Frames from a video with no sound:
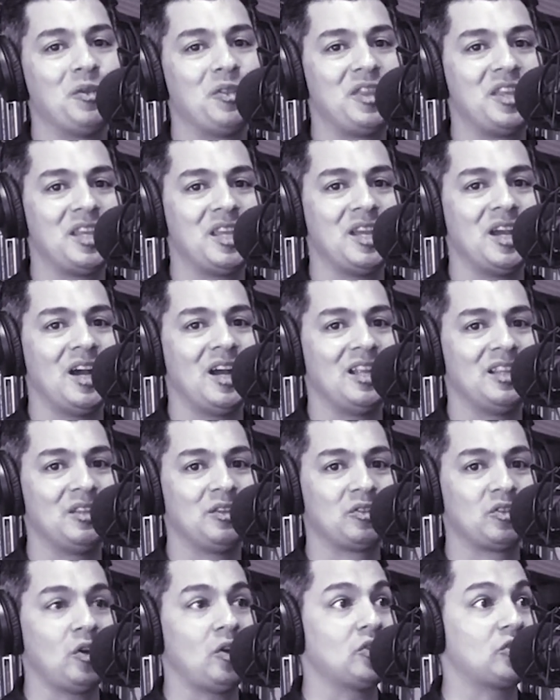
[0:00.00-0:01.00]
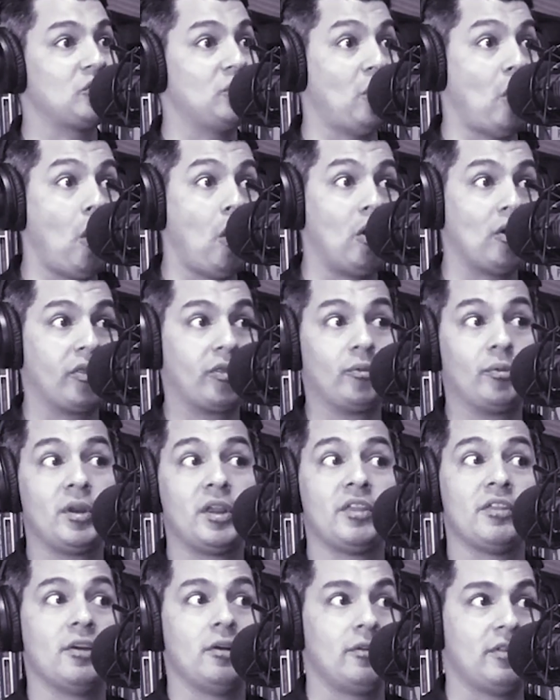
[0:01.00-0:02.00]
there's also all
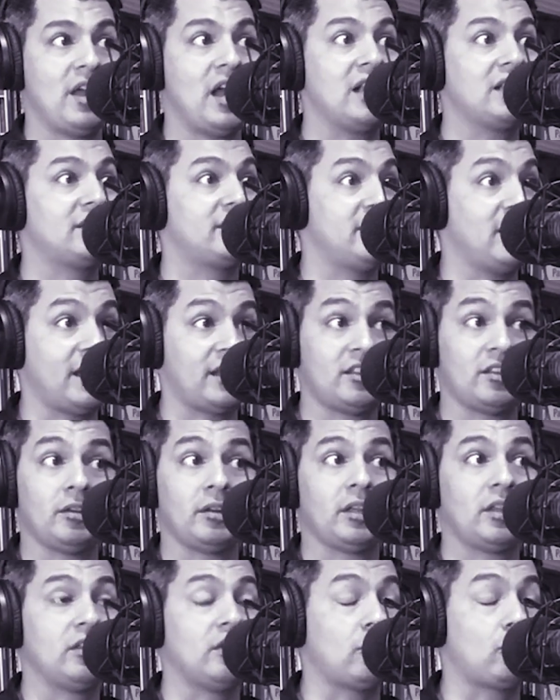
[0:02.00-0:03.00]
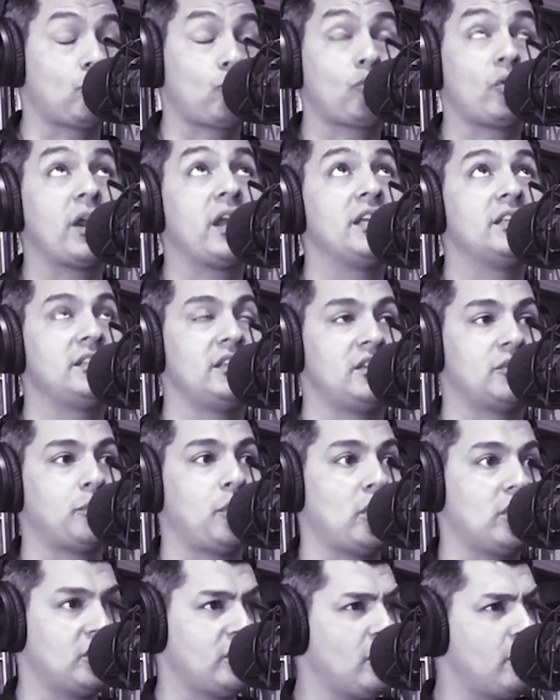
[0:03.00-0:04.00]
3 though. That's like the craziest
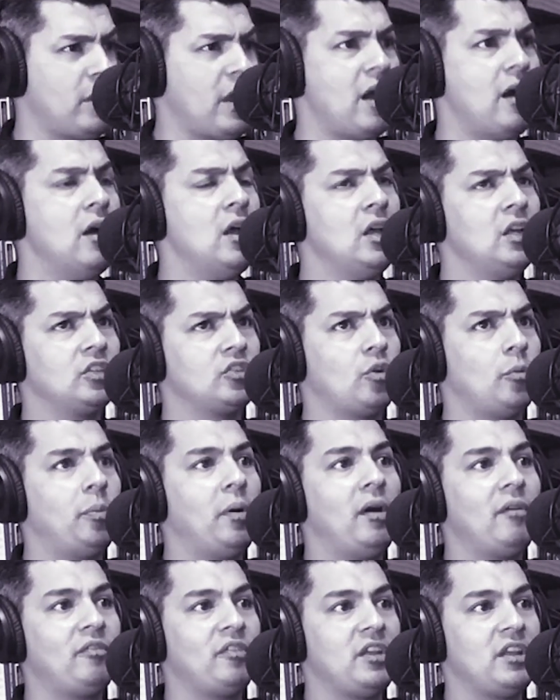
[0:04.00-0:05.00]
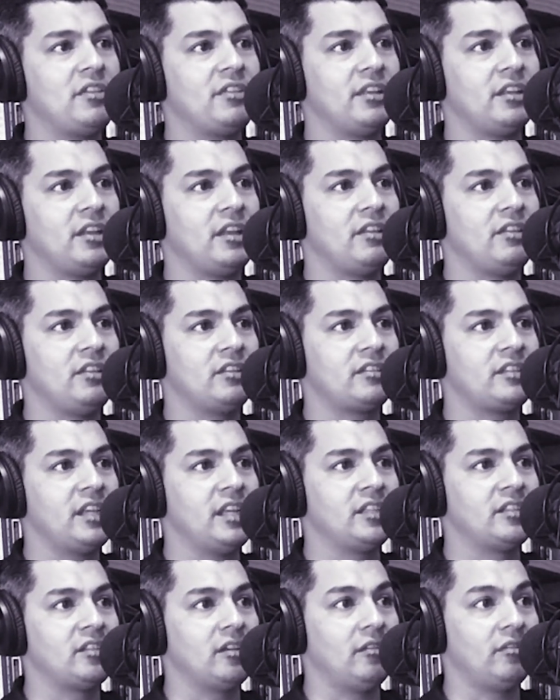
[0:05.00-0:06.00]
part. So Puffy in the
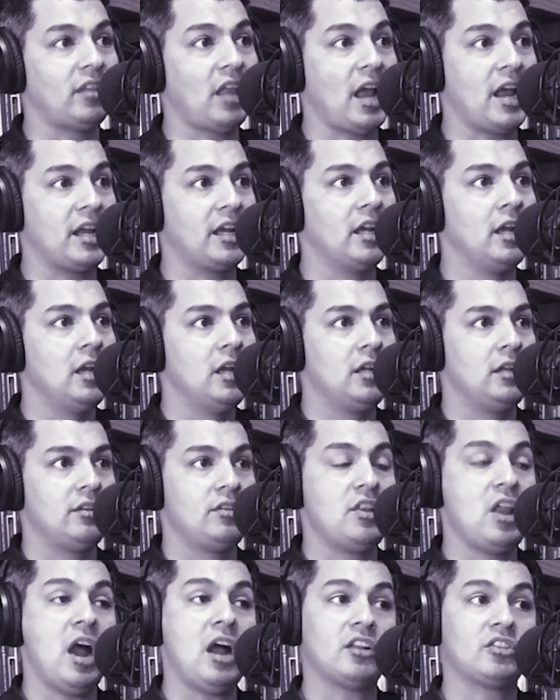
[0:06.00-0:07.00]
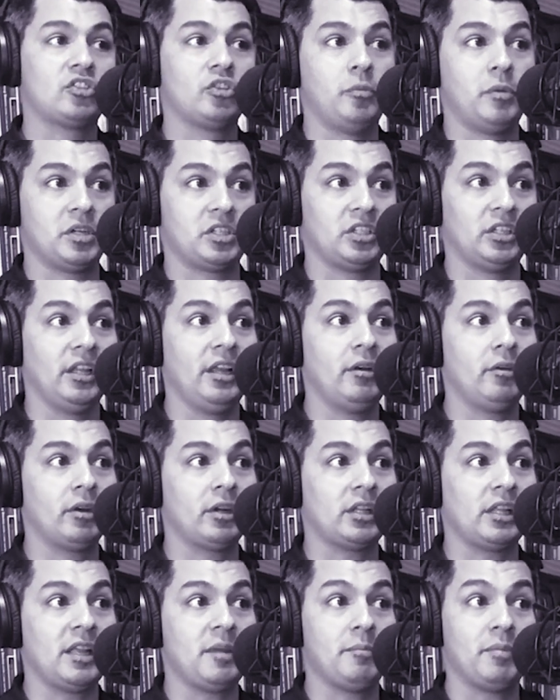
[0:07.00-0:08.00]
sense of like not so much
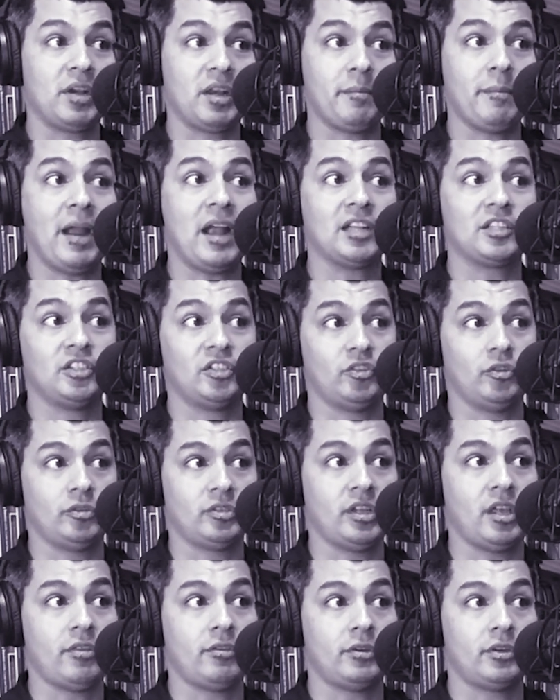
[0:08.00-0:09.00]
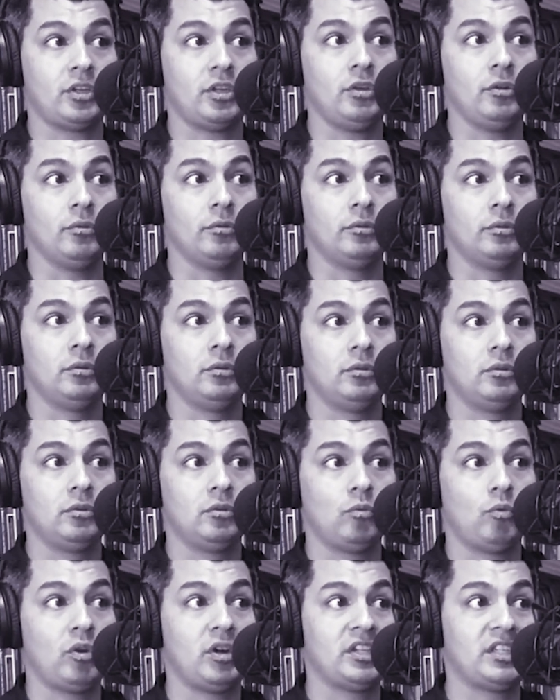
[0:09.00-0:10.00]
lyrically, but he matches those other 2,
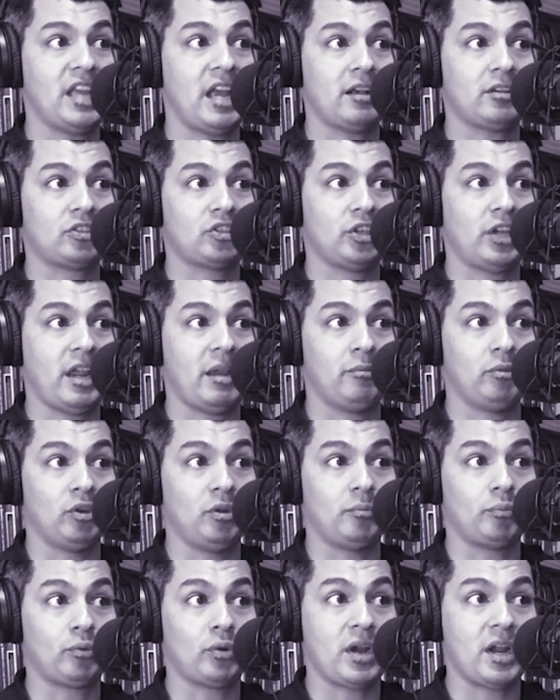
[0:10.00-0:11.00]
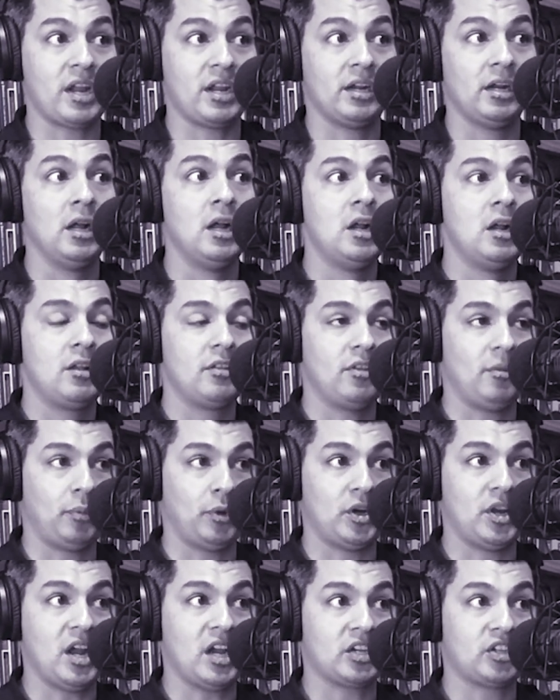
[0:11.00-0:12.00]
where he's actually able to bring the
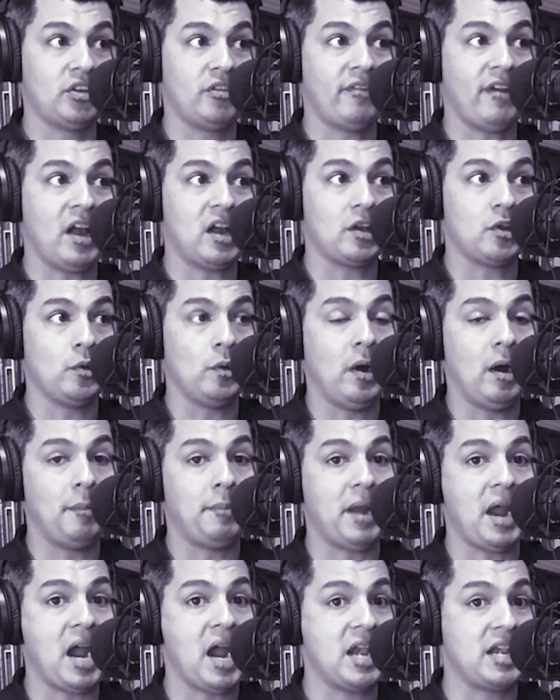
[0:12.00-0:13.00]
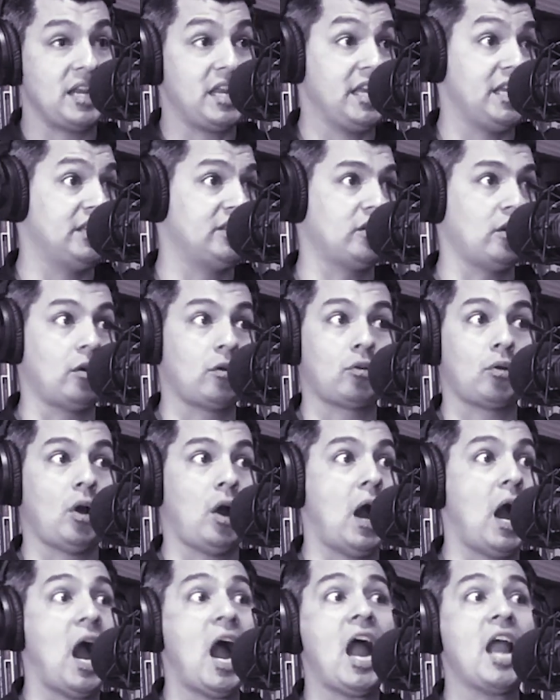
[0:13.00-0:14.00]
production value up, and he's a
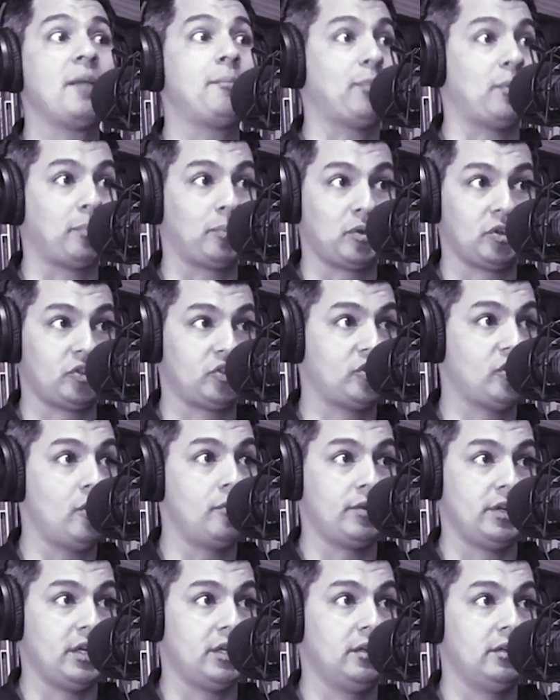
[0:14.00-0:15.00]
hyper persona.